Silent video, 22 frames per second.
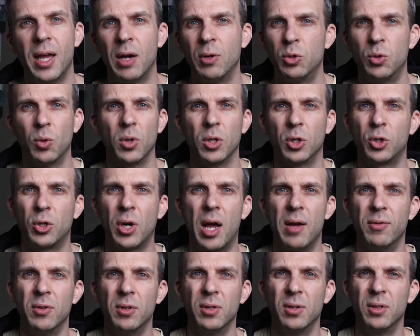outdoor
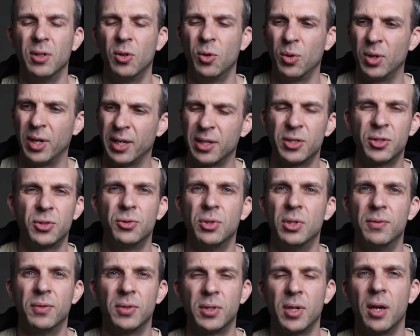travel or like
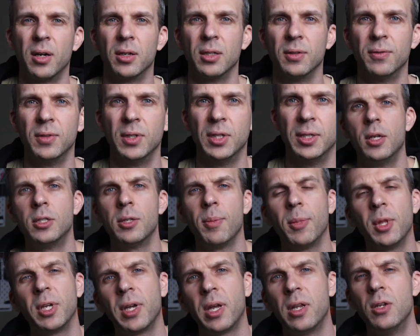street photography.
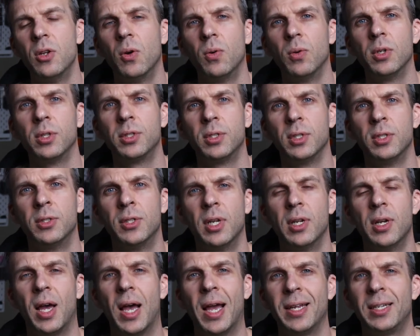Something I noticed is
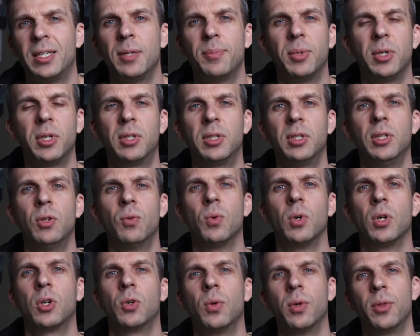that I typically
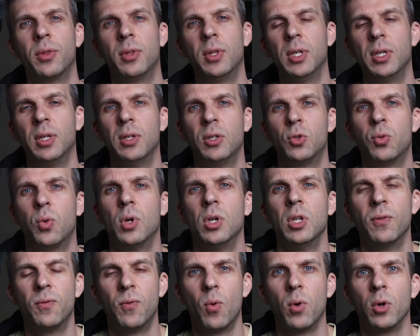work with the
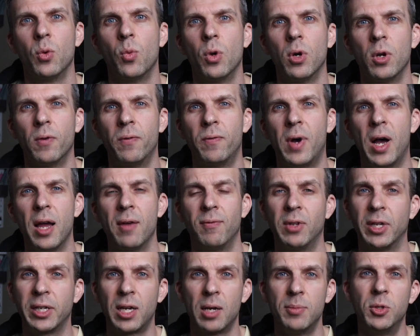
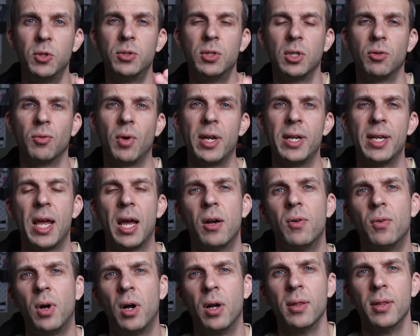24-105 like I'm using right
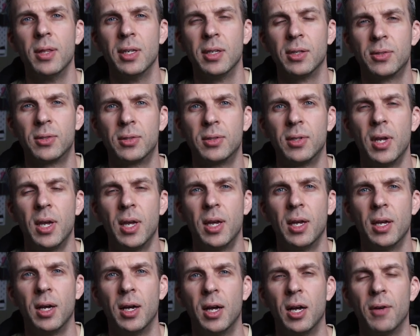now on this
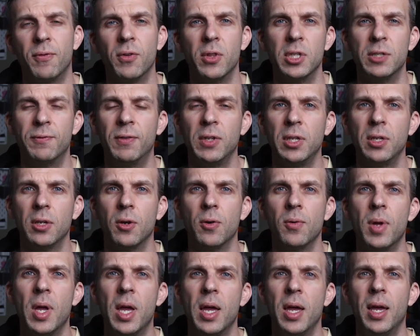for this
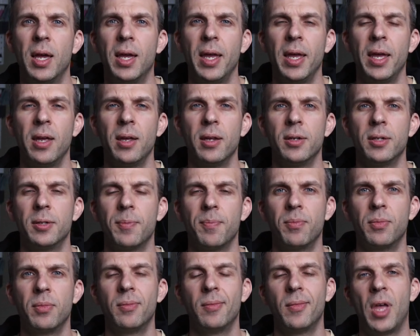video, and
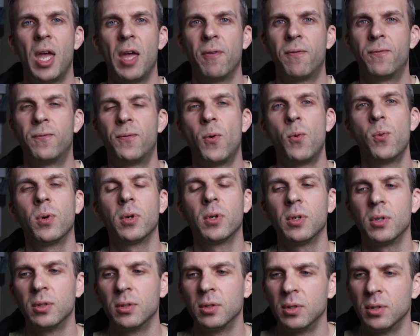
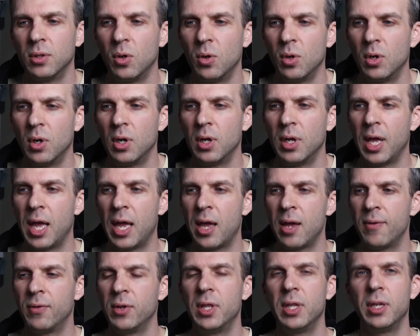f4,
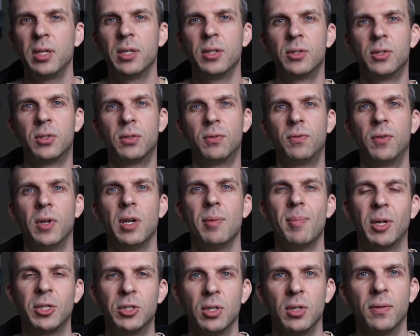everything is very
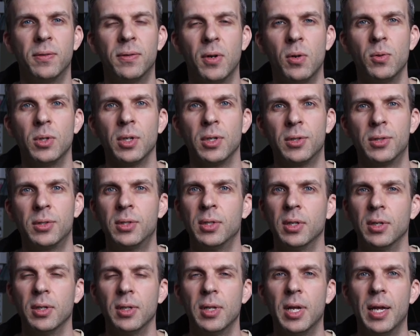much in focus
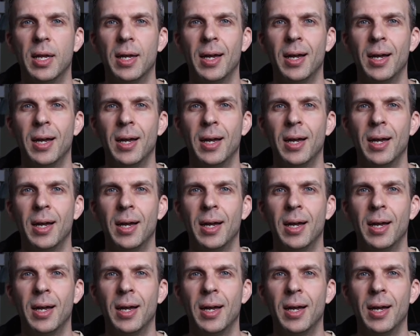still.